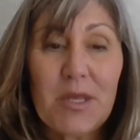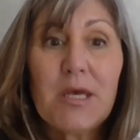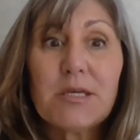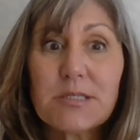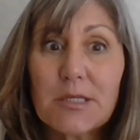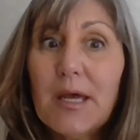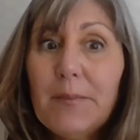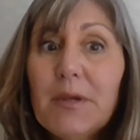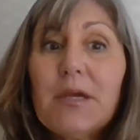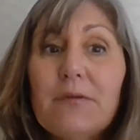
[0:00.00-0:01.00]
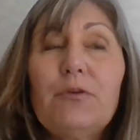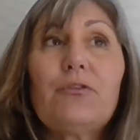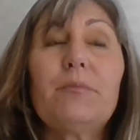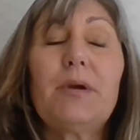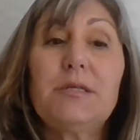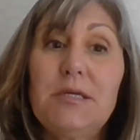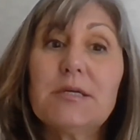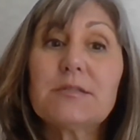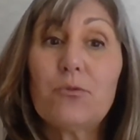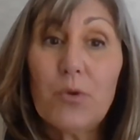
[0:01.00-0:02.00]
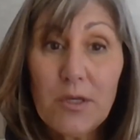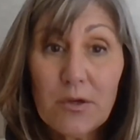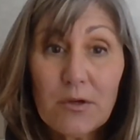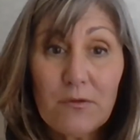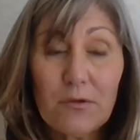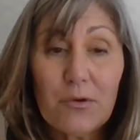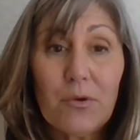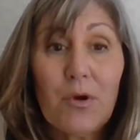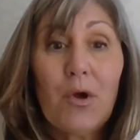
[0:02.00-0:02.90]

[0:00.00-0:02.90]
So let me give you some ideas of what you can do